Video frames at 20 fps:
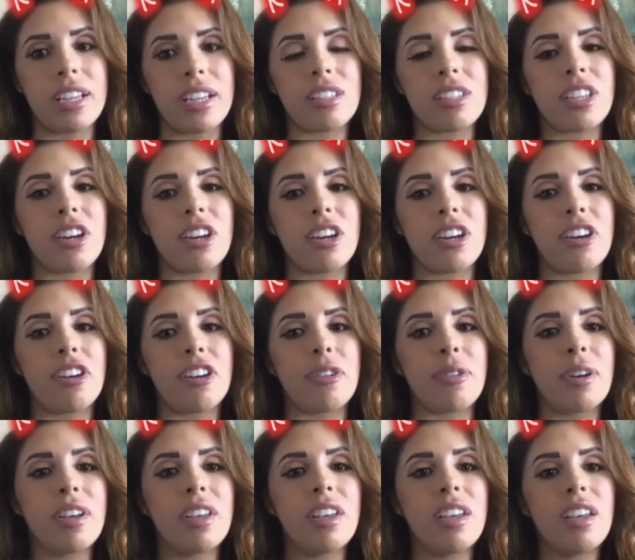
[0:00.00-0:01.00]
So
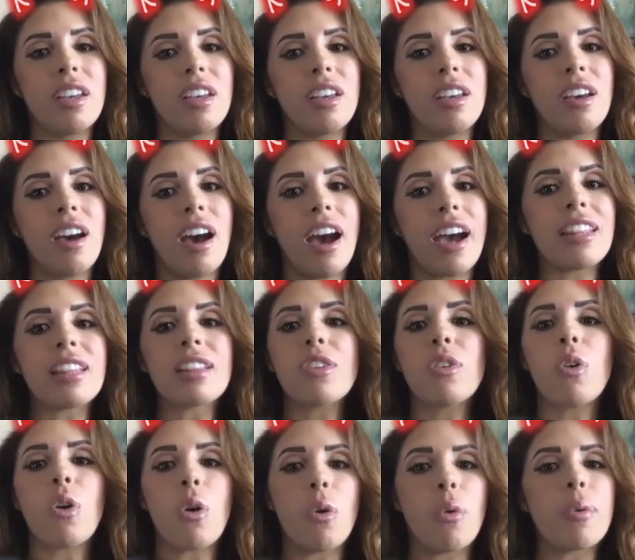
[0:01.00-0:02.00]
I think there will
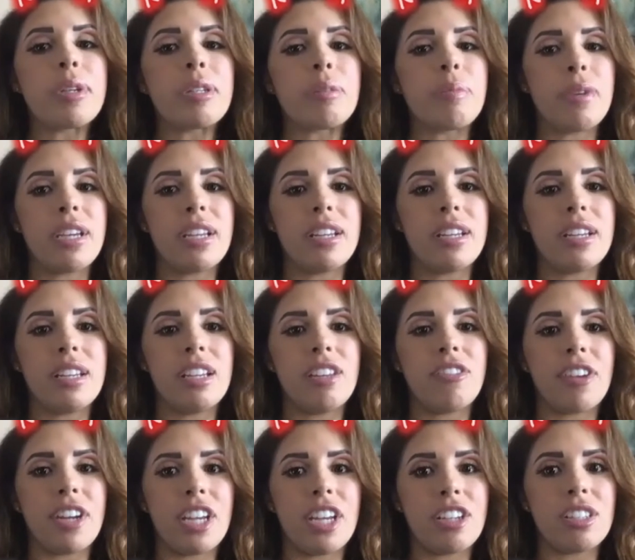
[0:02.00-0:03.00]
always be a need for
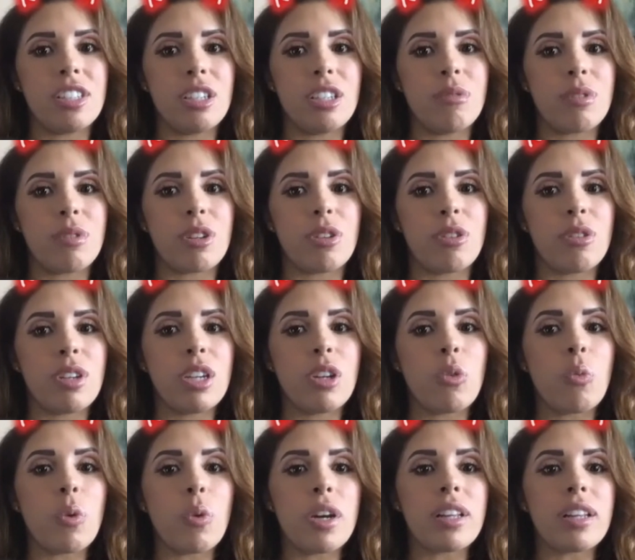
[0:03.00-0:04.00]
agency recruiting.
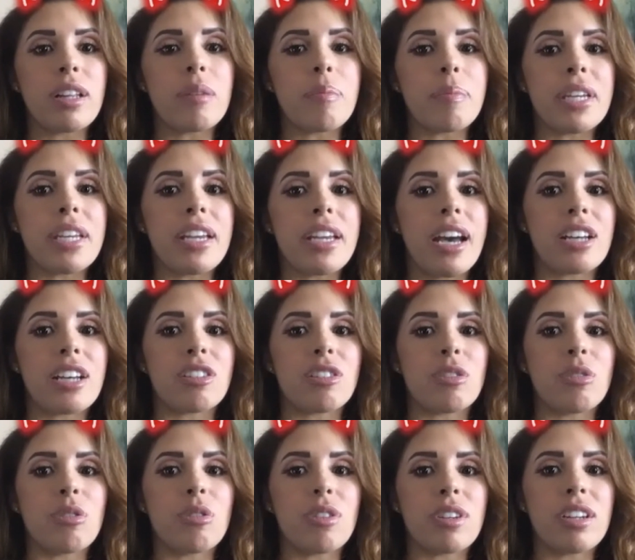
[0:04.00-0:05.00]
Will it be as
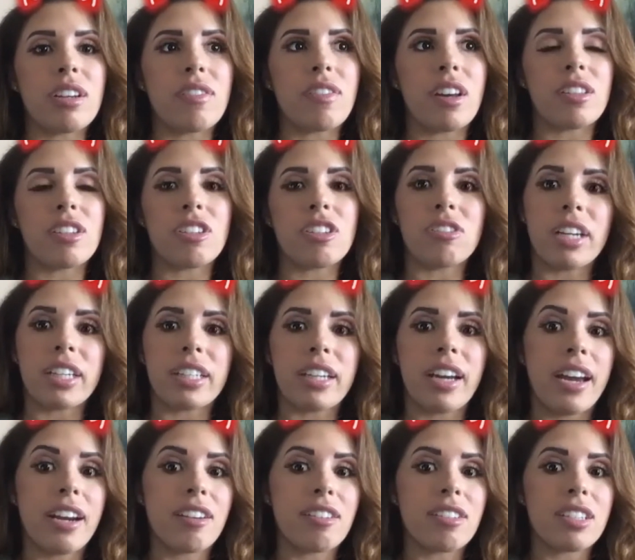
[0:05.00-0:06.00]
lucrative on the direct
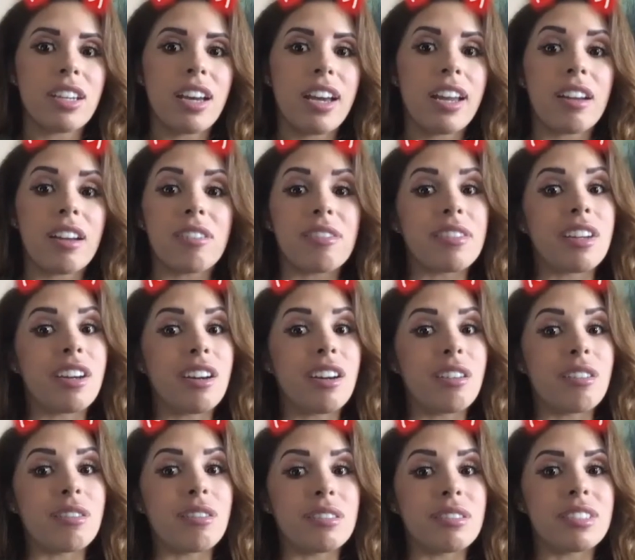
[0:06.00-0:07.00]
hire side? I don't
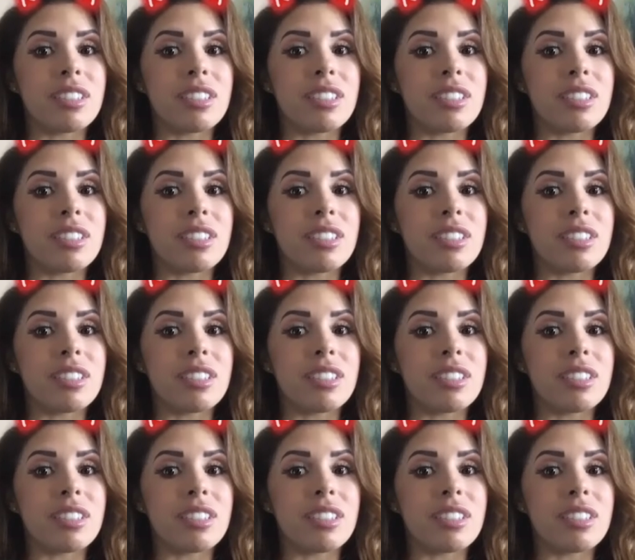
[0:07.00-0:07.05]
know,